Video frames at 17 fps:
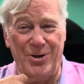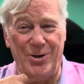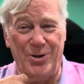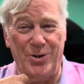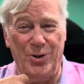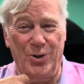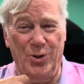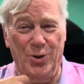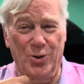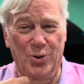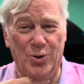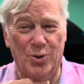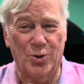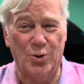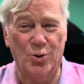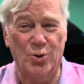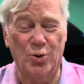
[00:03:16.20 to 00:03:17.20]

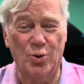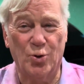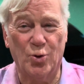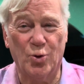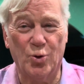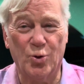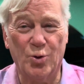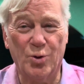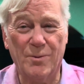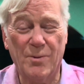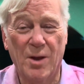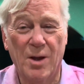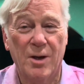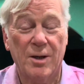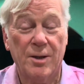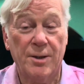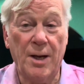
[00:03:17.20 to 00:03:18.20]
Ooh.
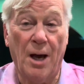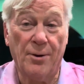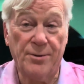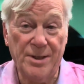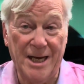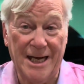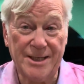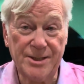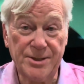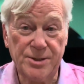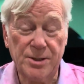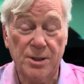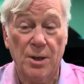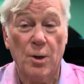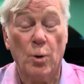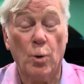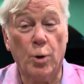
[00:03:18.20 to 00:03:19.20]
Now next,
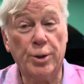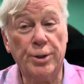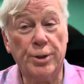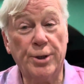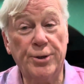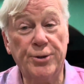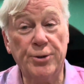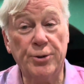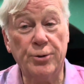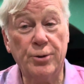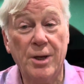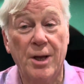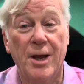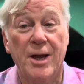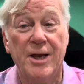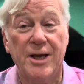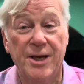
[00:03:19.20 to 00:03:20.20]
we're going to do
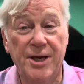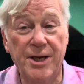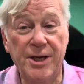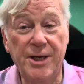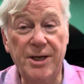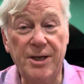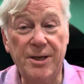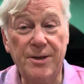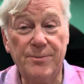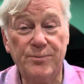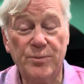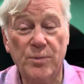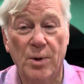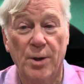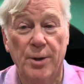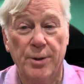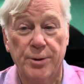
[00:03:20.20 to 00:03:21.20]
he.
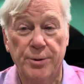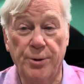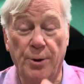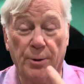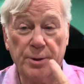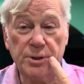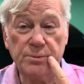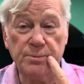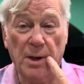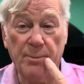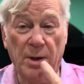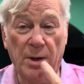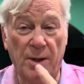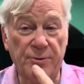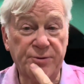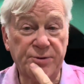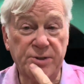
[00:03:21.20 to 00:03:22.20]
Notice my
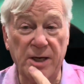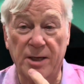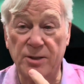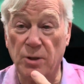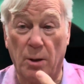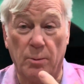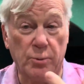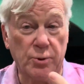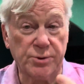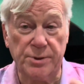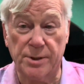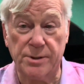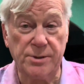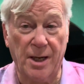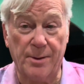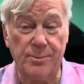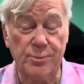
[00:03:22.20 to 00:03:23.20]
mouth stays almost the
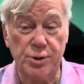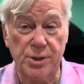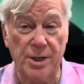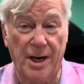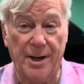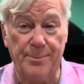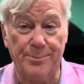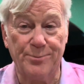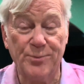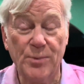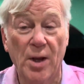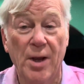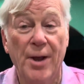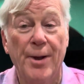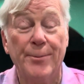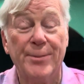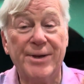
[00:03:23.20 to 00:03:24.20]
same shape
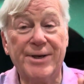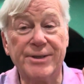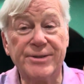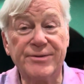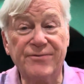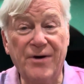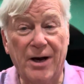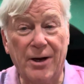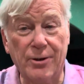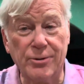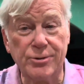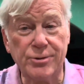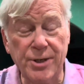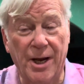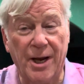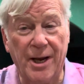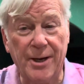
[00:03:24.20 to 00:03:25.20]
because vowel
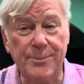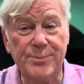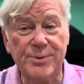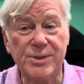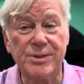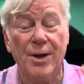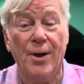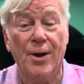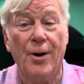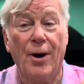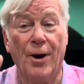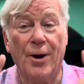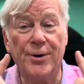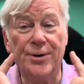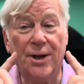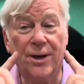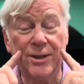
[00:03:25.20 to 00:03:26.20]
shapes
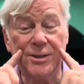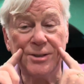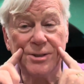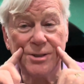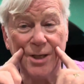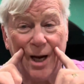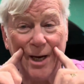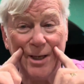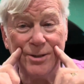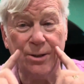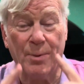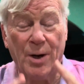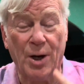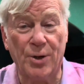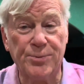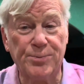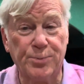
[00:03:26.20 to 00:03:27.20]
are done inside the
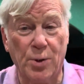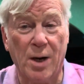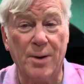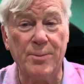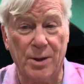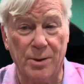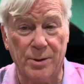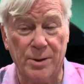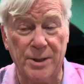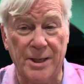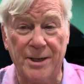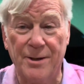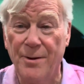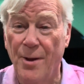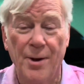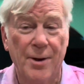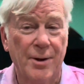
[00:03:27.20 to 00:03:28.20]
mouth primarily,
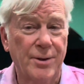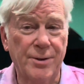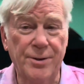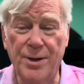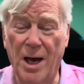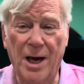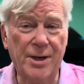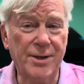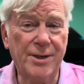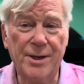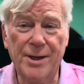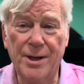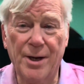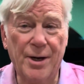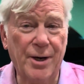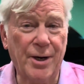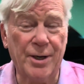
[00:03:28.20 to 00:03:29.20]
not
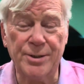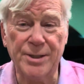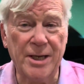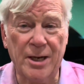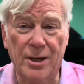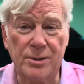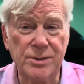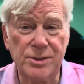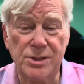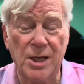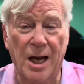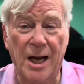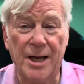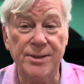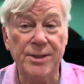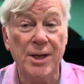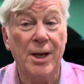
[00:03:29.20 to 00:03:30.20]
on the
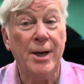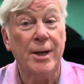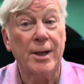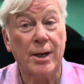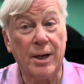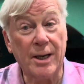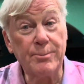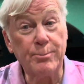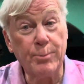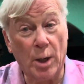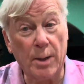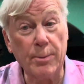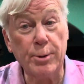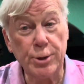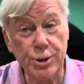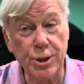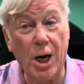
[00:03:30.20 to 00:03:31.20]
outside like
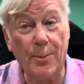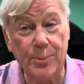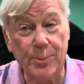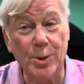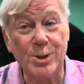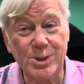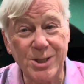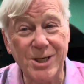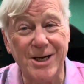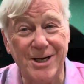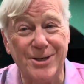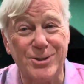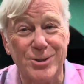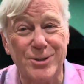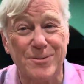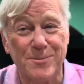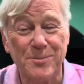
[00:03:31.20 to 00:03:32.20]
barbershoppers
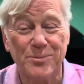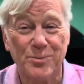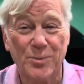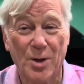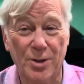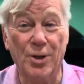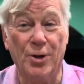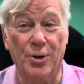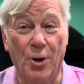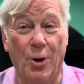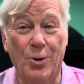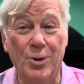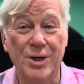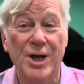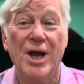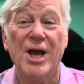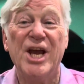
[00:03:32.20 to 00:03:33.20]
teach. You
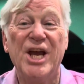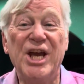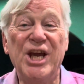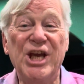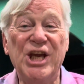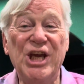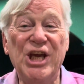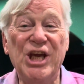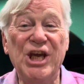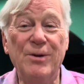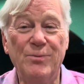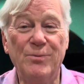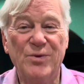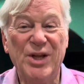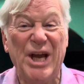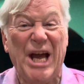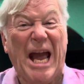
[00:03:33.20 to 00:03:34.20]
know, E,
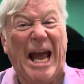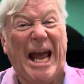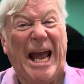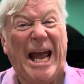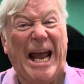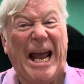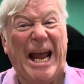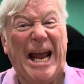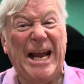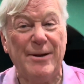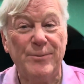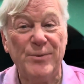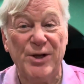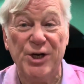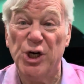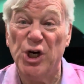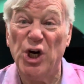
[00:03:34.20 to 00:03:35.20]
A,
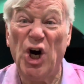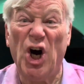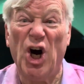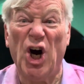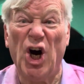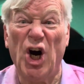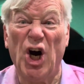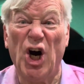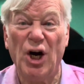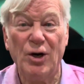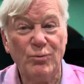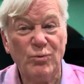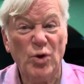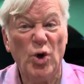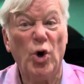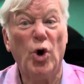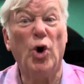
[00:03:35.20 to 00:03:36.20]
A,
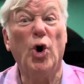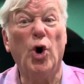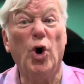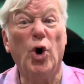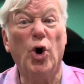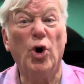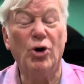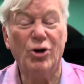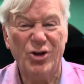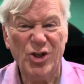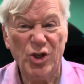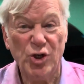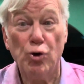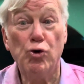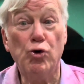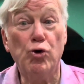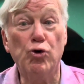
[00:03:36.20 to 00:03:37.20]
O,
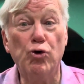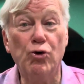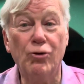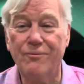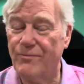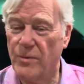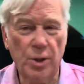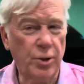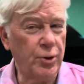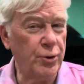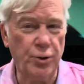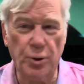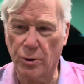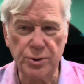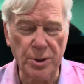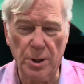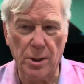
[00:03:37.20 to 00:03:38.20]
U.
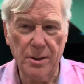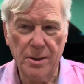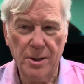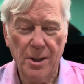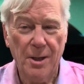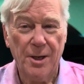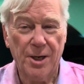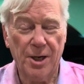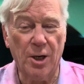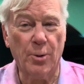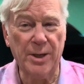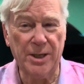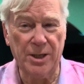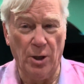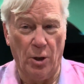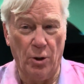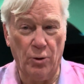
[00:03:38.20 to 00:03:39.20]
No, sir. Here we
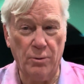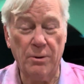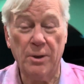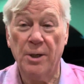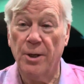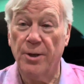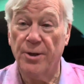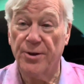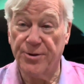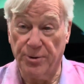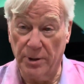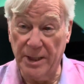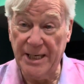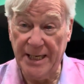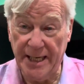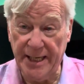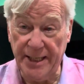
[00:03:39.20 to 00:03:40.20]
go.
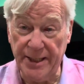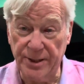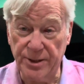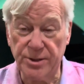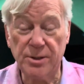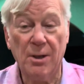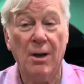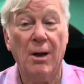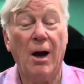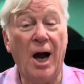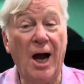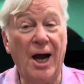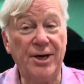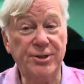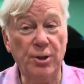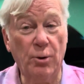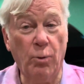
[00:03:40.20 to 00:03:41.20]
3 he's.
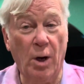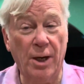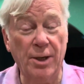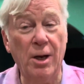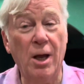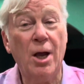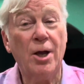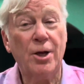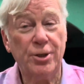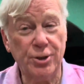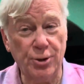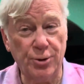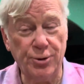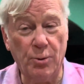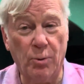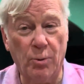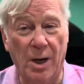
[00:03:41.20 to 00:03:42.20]
I do 1, you
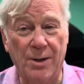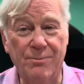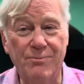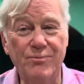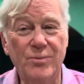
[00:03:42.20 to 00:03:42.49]
do 1.